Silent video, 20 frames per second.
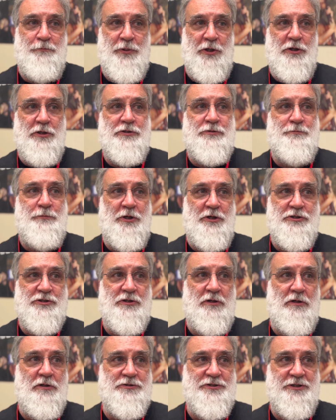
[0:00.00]
Bearded
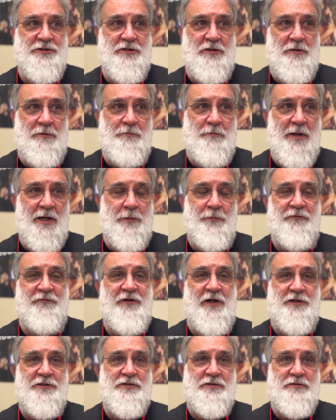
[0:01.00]
Skulls is a makeup
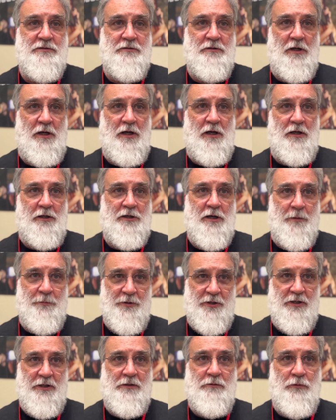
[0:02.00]
effects
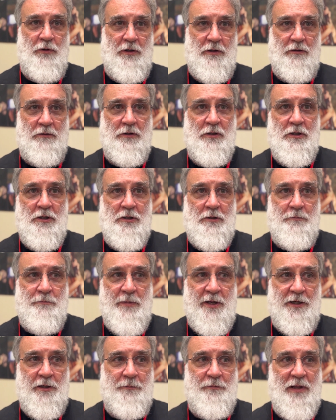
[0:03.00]
company, or
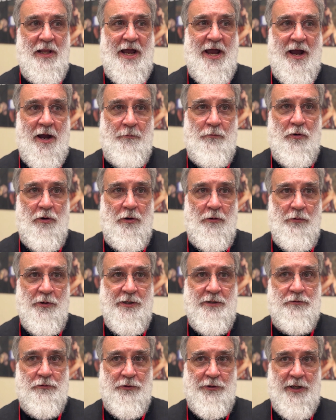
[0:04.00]
makeup lab where we
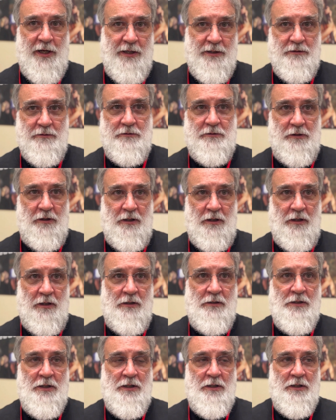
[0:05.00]
create.
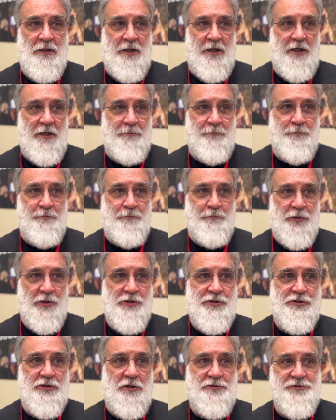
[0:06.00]
And
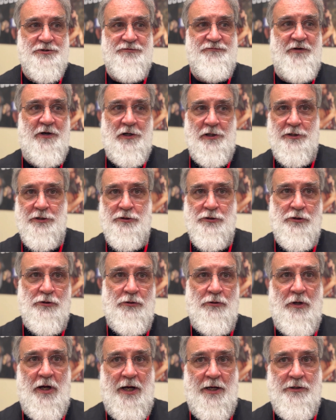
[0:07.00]
Bearded Skulls is fairly new.
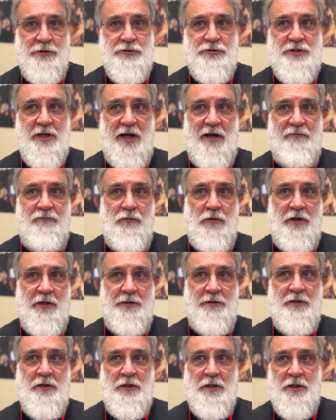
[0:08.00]
I used to have
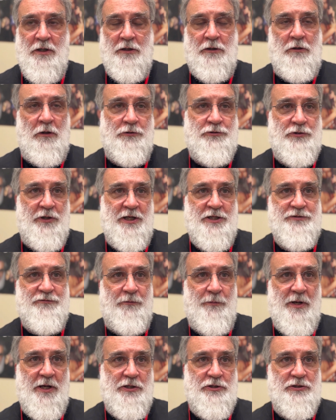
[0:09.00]
one called
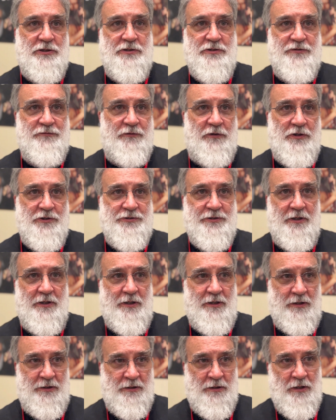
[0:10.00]
Transformations first that
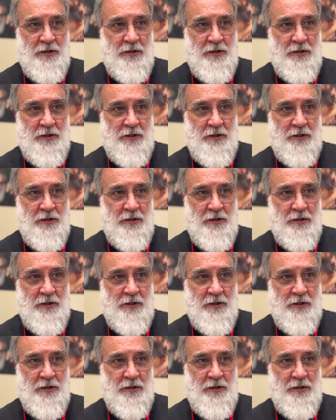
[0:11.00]
I